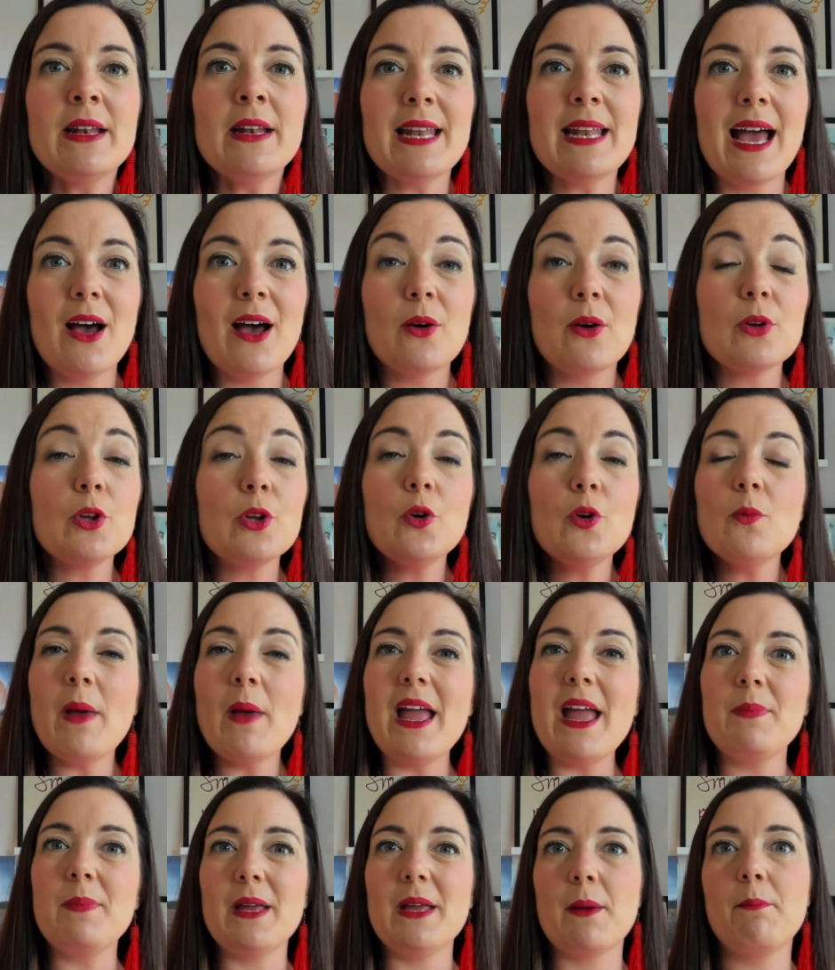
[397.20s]
Now, you
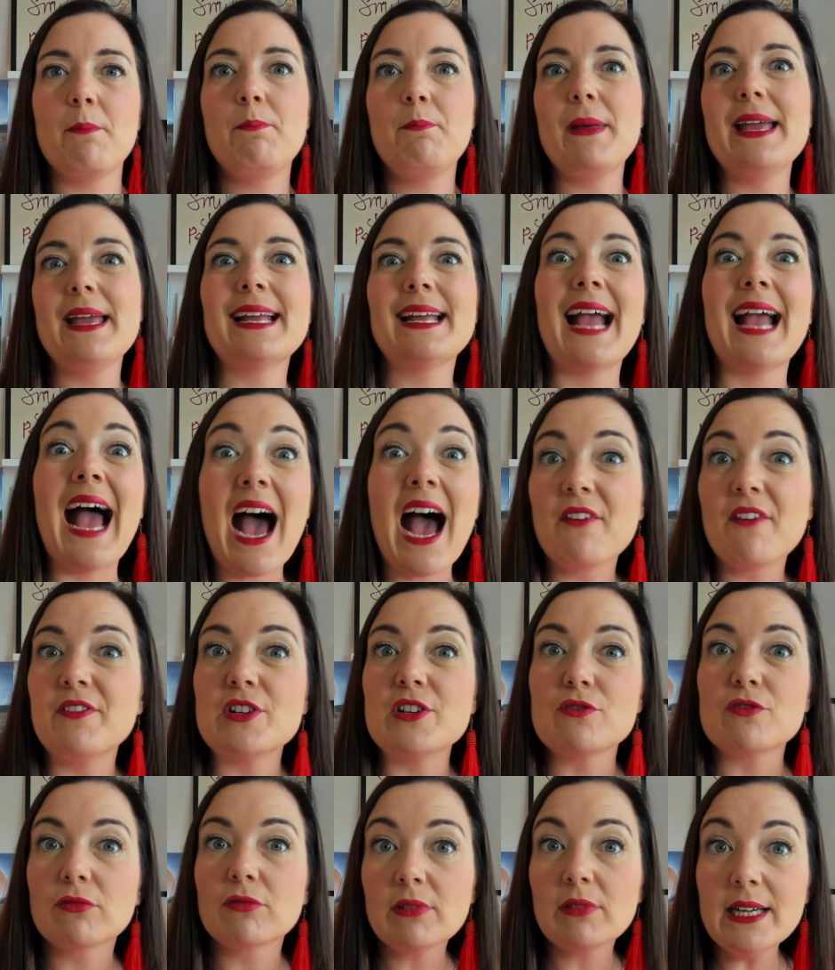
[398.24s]
may be a big
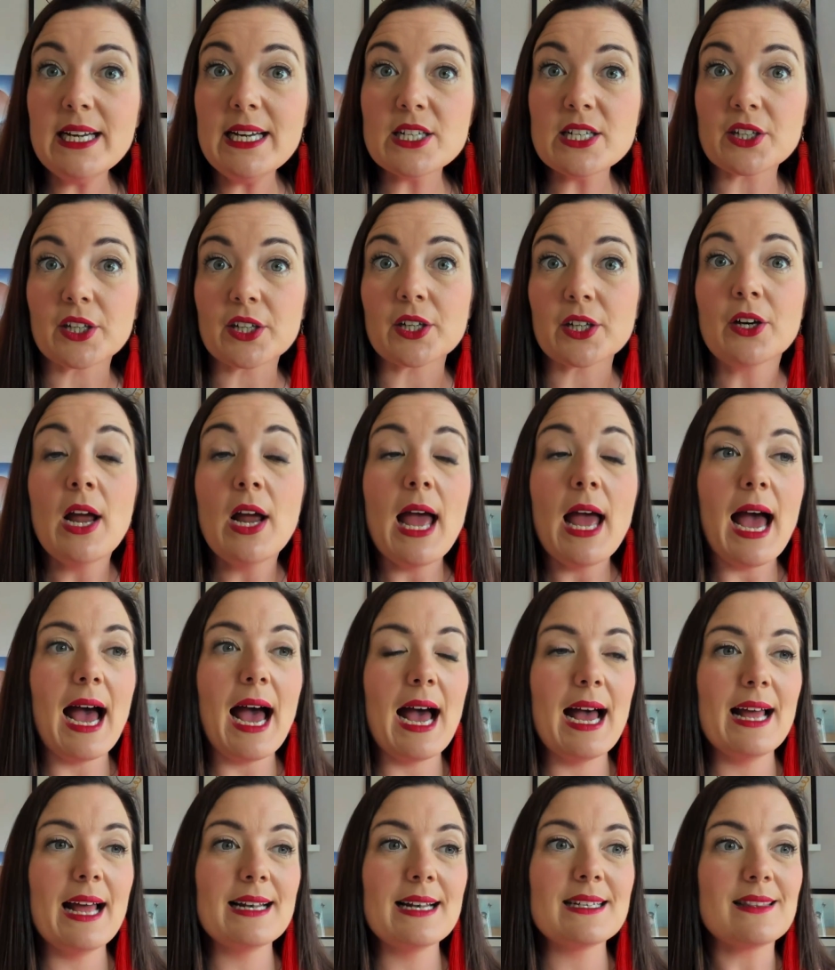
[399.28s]
avid reader,
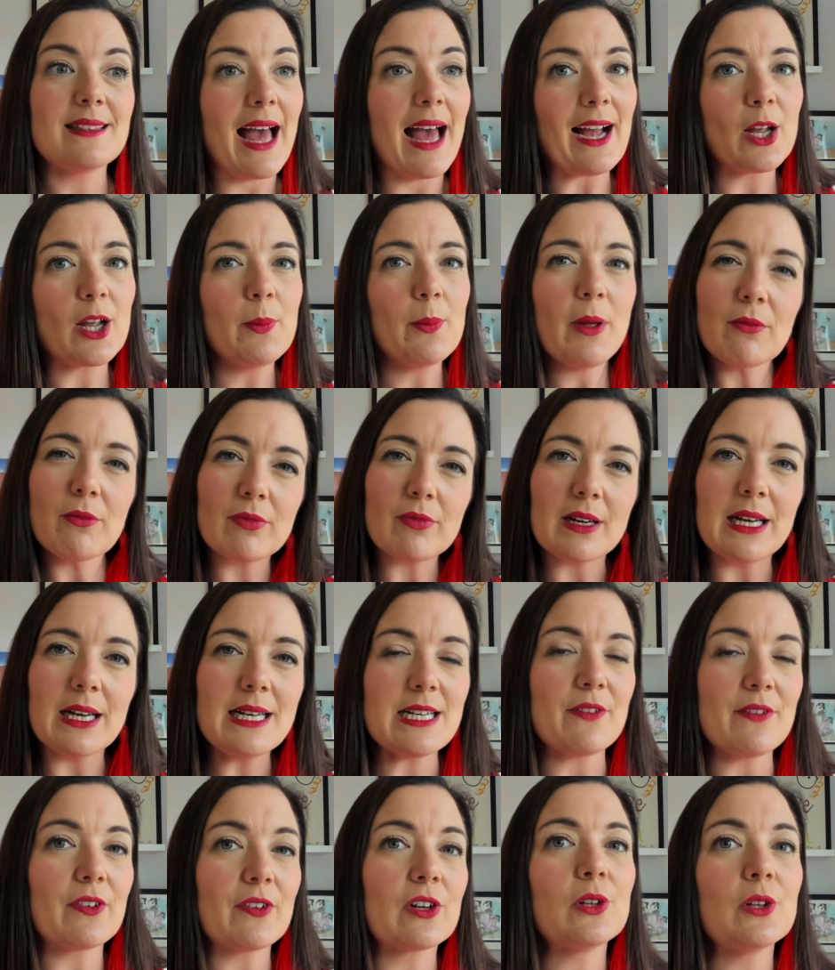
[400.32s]
and that could be a really
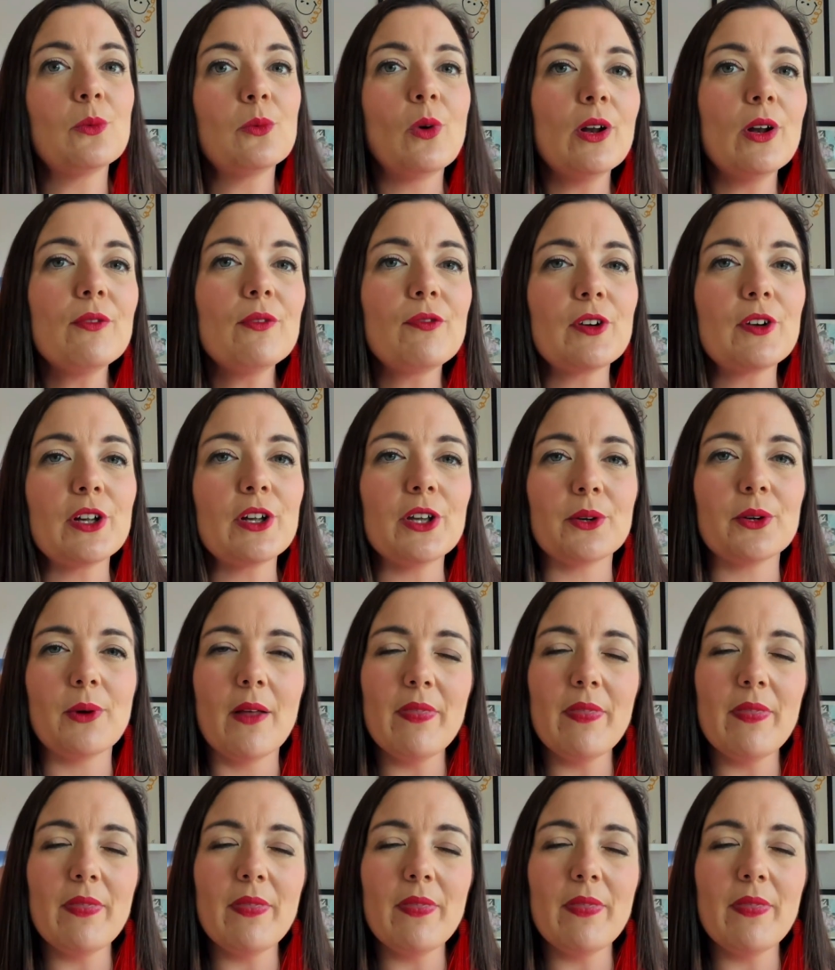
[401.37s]
difficult one for you.